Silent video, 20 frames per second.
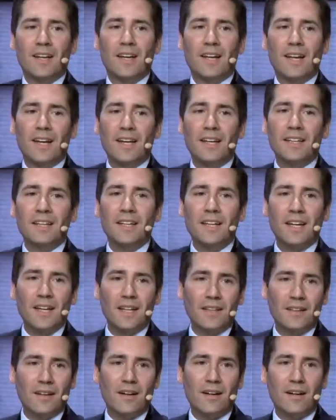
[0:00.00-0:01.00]
in the
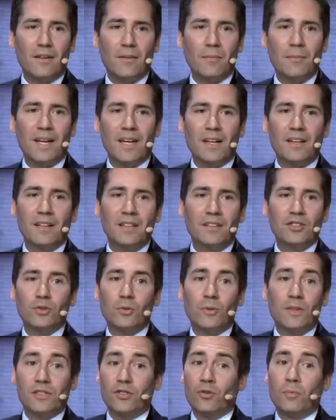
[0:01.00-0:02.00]
end are making
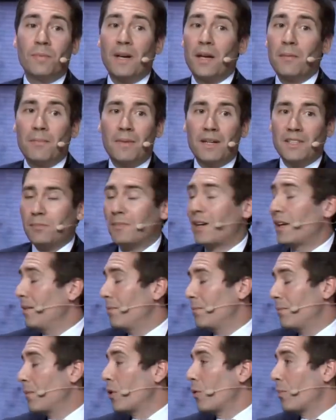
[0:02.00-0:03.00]
insurers to pay
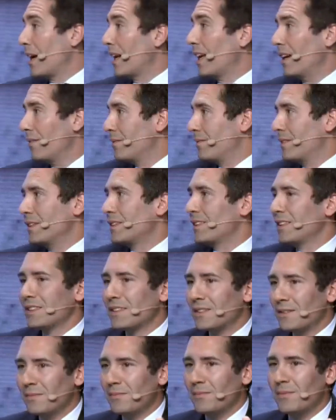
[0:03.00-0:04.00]
more money. This is
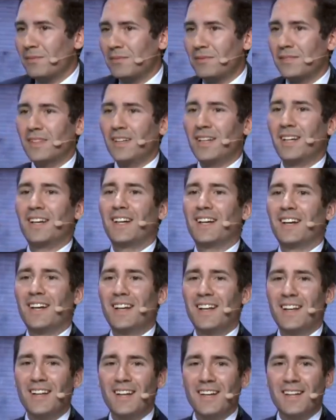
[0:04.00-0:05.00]

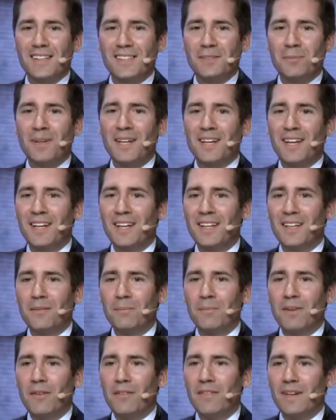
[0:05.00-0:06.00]
like explaining it in
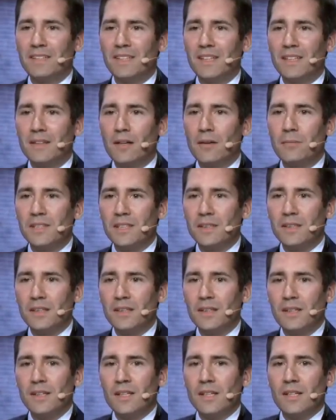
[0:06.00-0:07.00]
very basic terms.
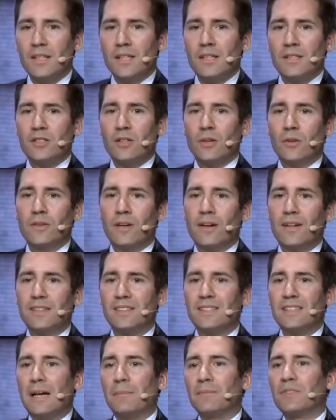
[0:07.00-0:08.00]
So there are
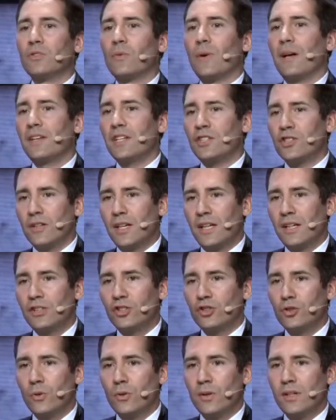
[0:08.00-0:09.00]
some traditional
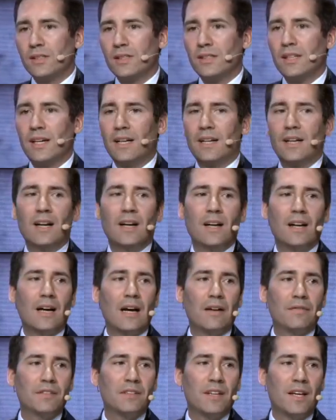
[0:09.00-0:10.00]
insurers that
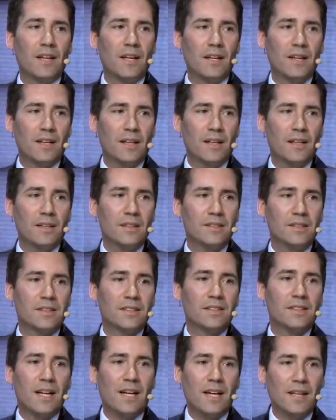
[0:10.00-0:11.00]
have taken
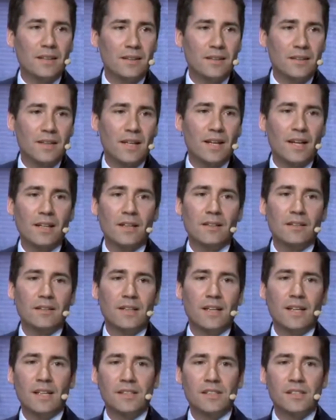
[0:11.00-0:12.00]
stand
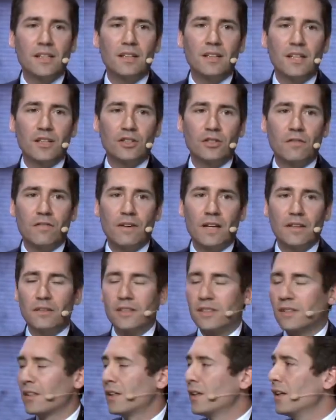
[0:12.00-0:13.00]
against litigation funders.
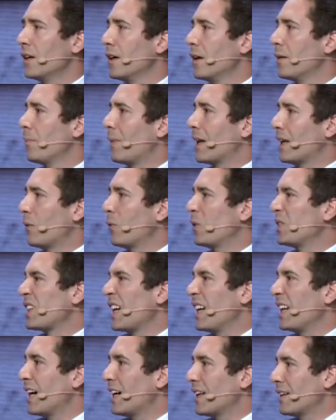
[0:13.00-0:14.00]
But I will
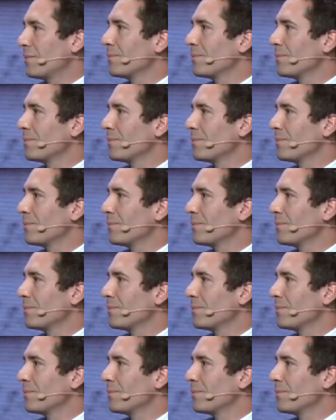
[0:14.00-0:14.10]
say that